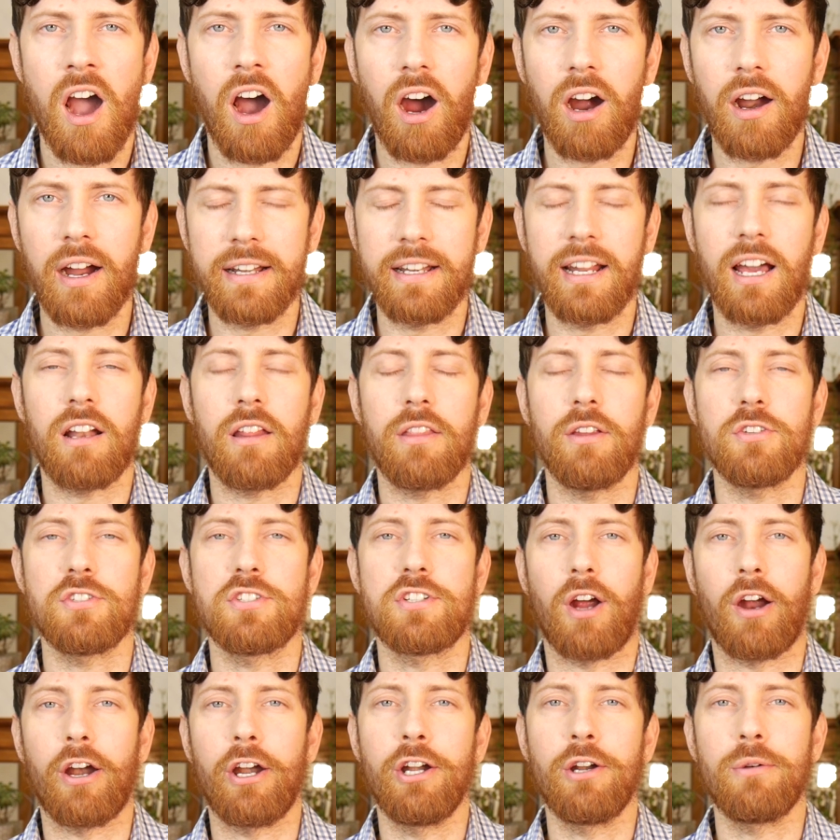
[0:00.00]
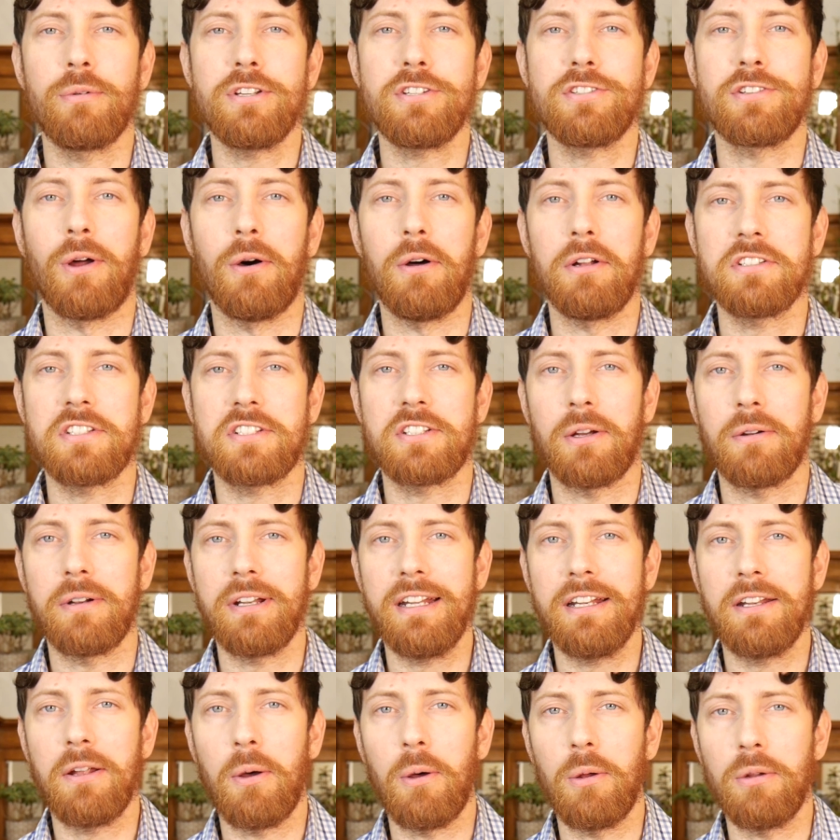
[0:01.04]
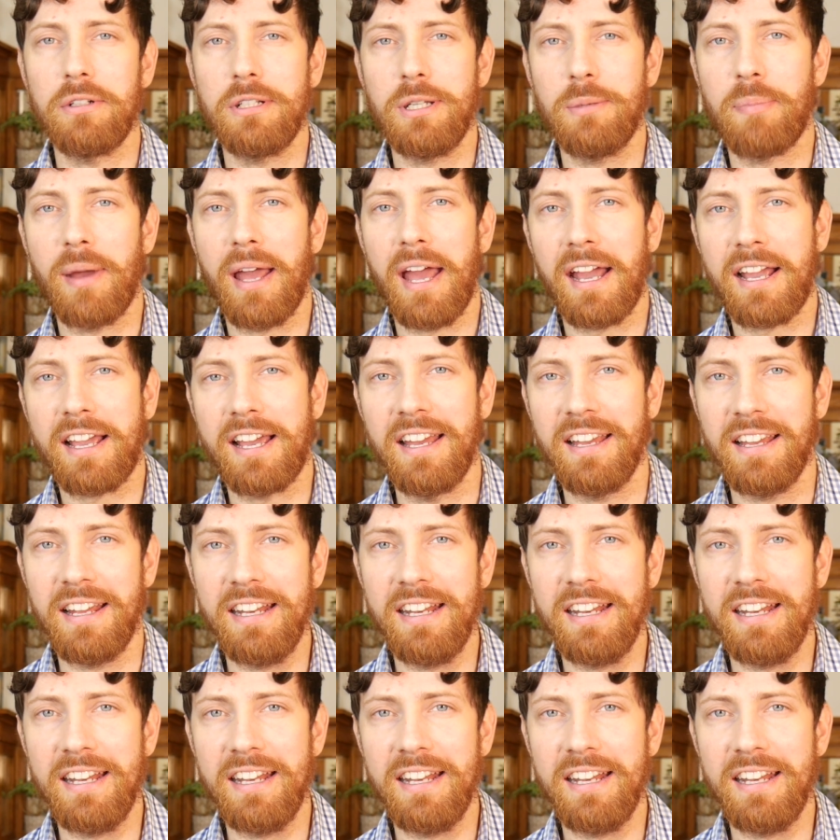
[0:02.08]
All right, now to those darned results. Don't need to hold you back